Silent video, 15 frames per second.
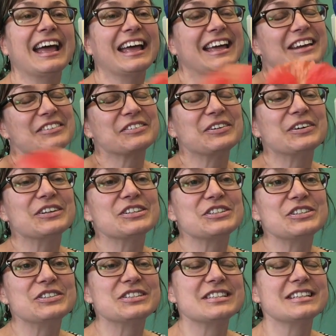And of
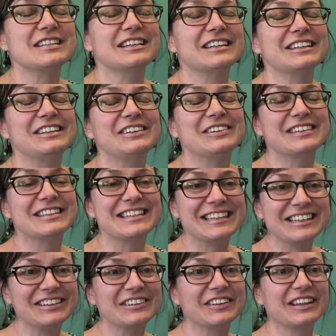course you see you could
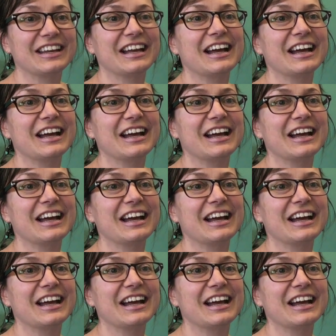hear that